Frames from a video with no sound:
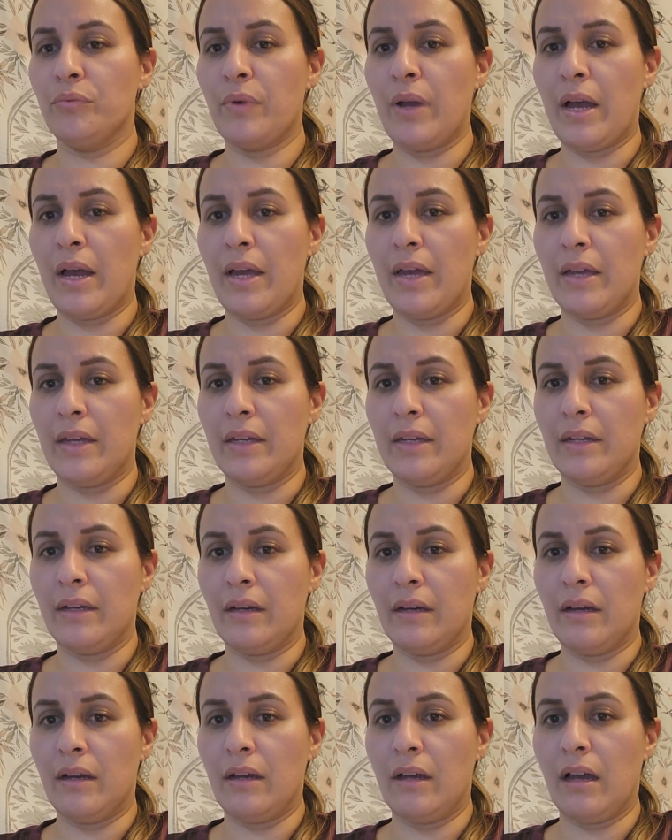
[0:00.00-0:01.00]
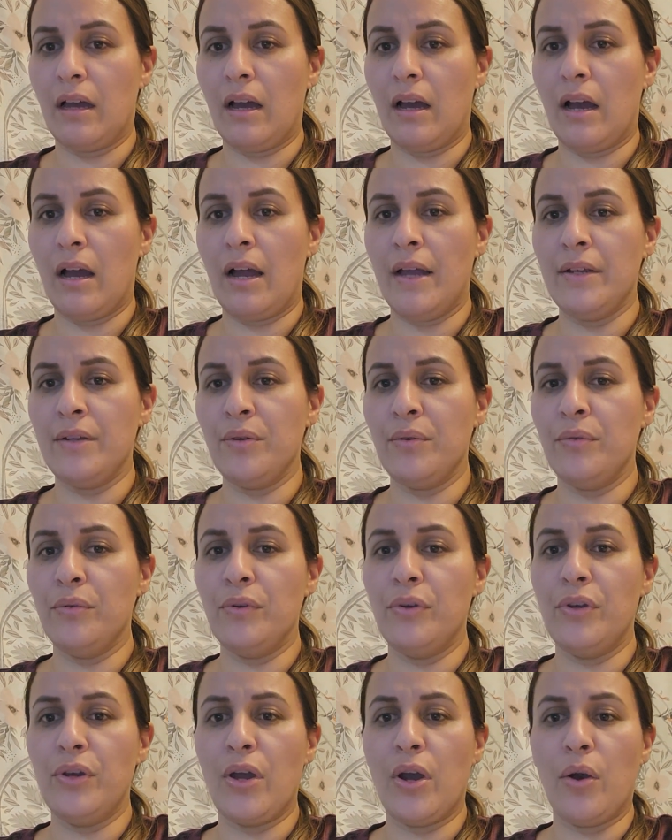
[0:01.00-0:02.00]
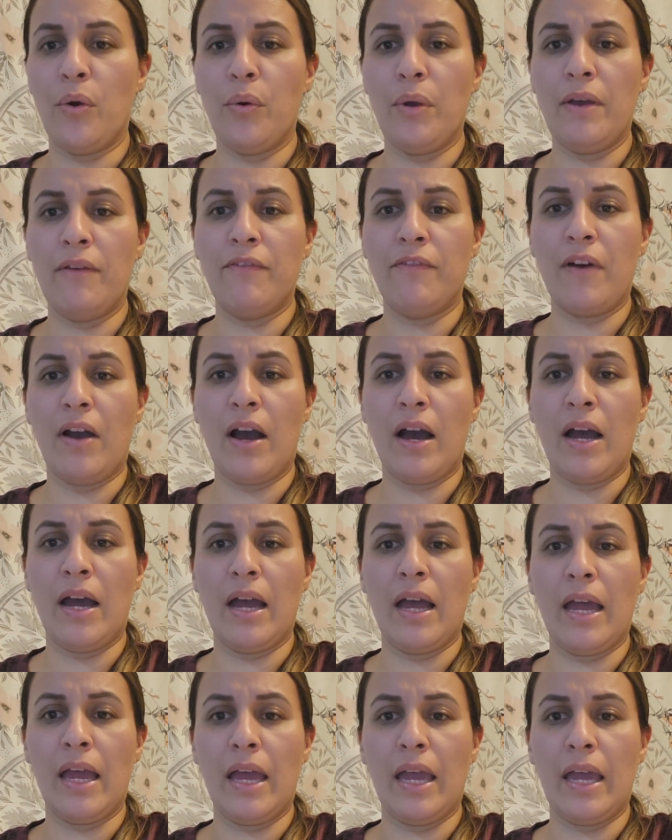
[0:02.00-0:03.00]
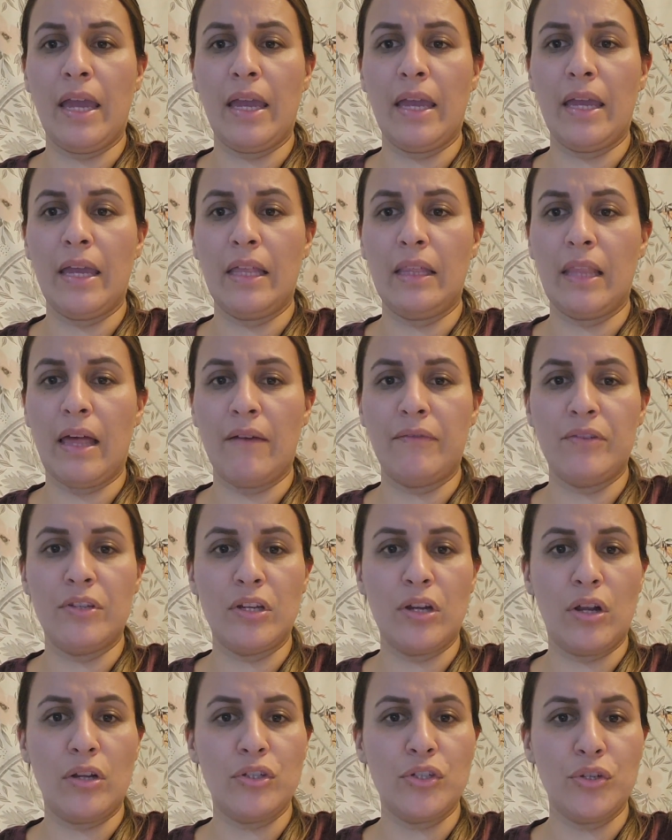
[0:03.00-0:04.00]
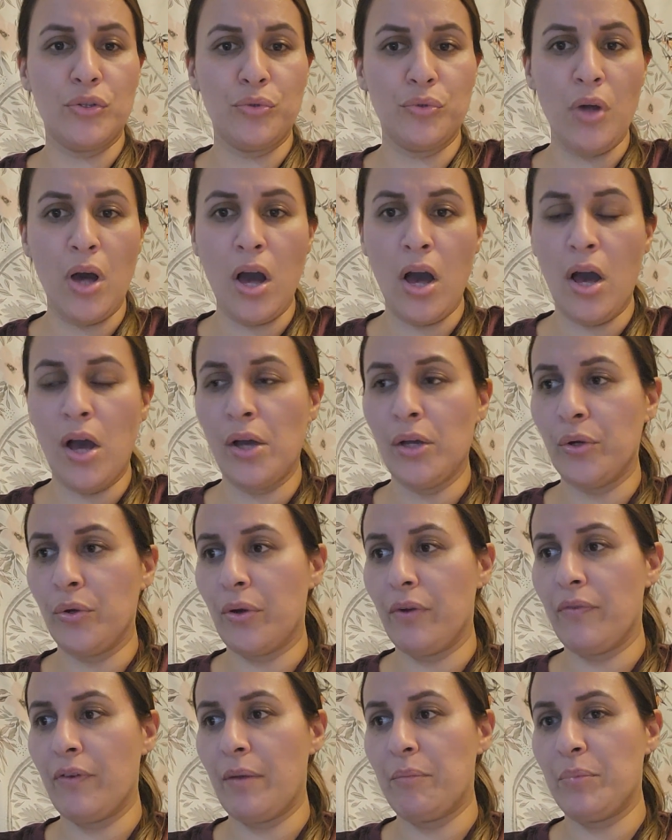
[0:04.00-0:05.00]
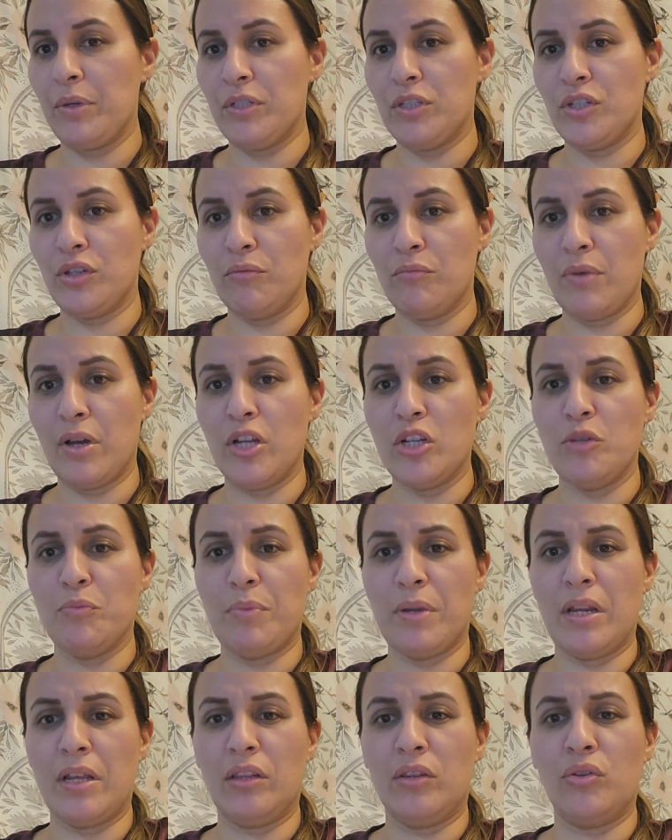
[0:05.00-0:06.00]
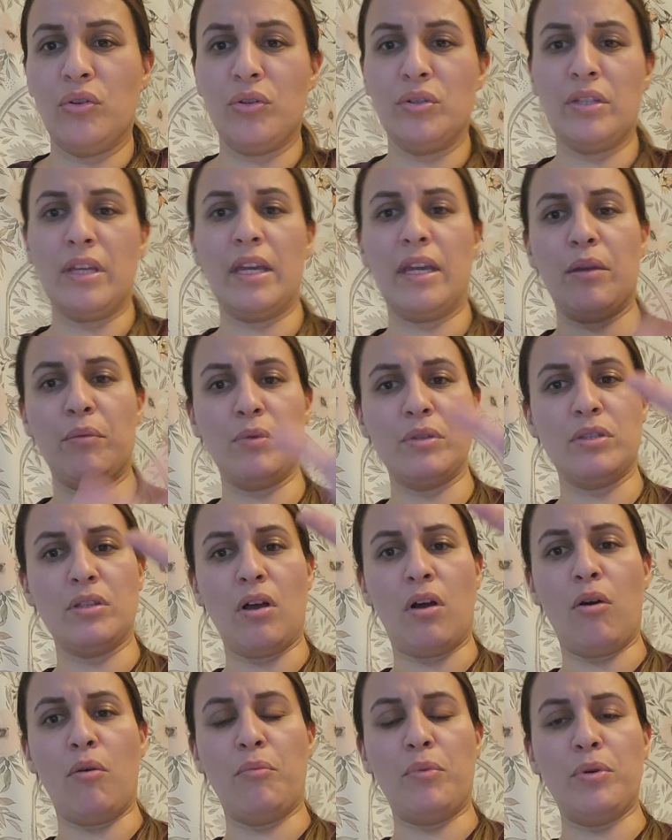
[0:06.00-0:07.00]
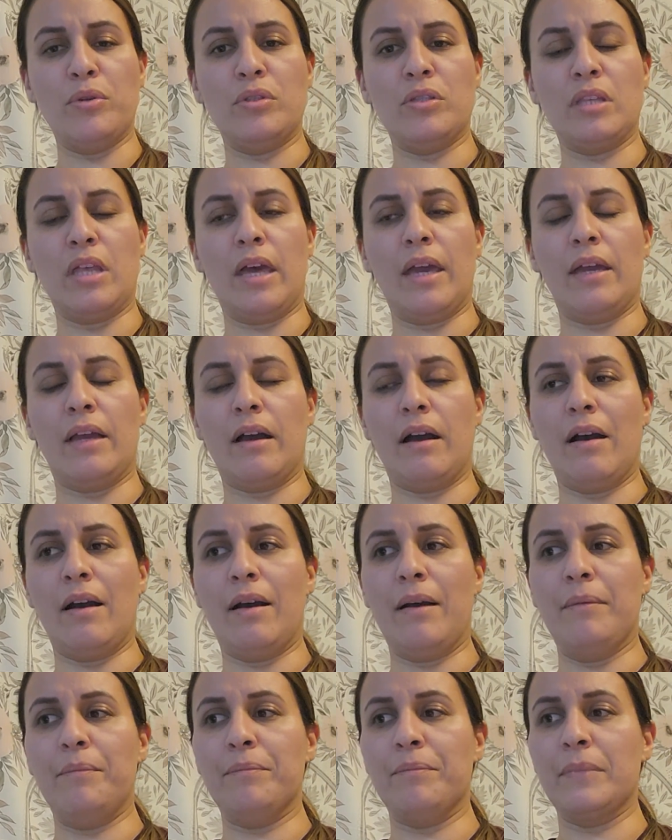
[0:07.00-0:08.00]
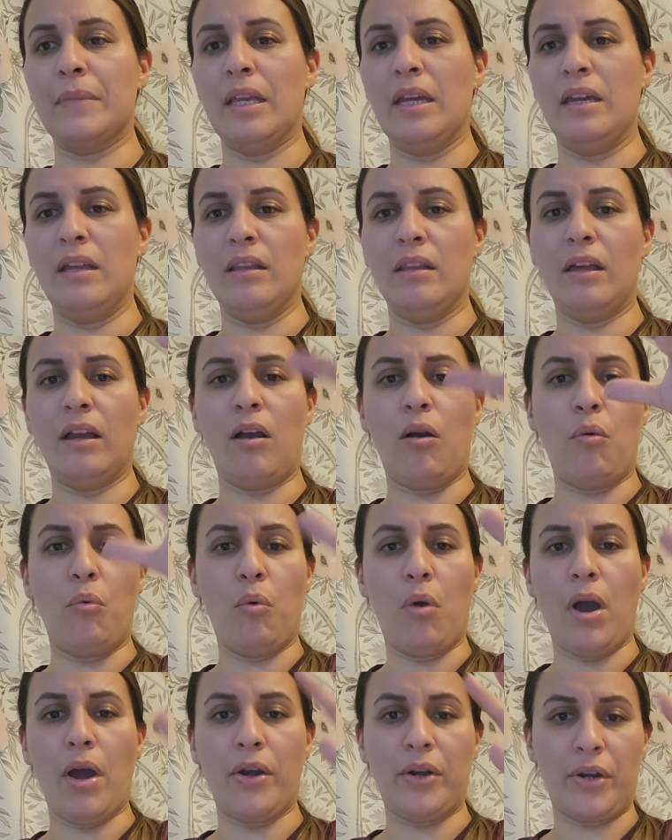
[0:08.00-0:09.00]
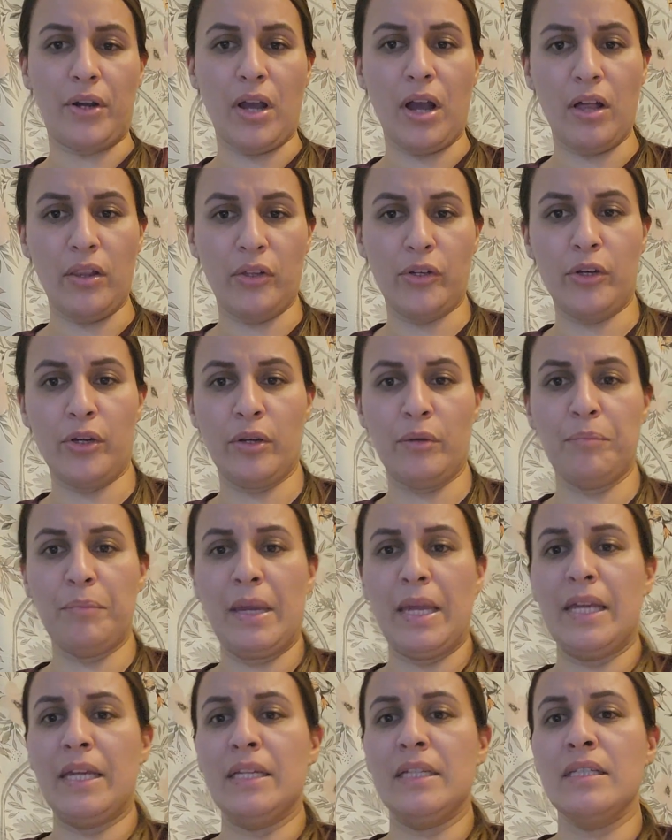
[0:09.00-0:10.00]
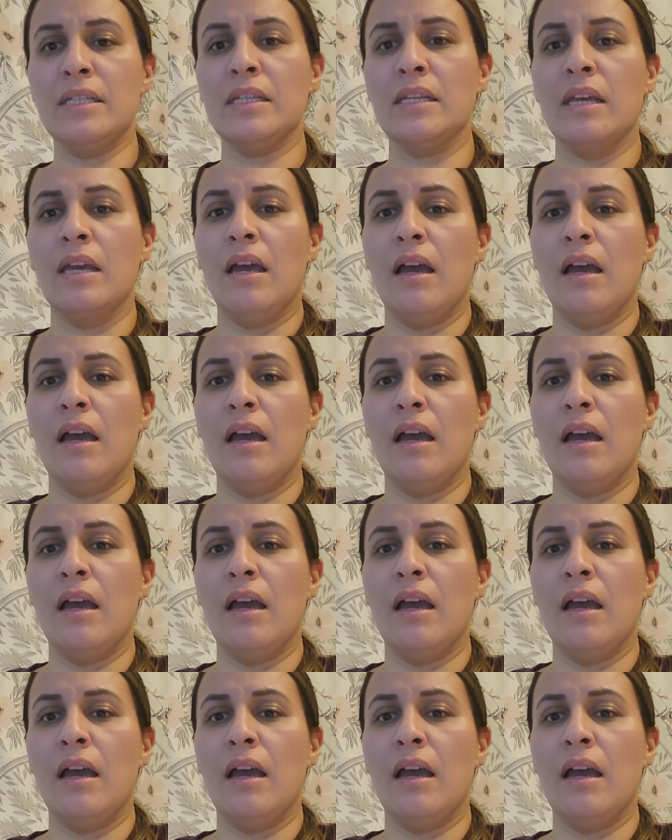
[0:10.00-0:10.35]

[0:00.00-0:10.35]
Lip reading: red, I don't know if I left it on too long or if I put too much, but it looked like it was almost like a watercolor paint.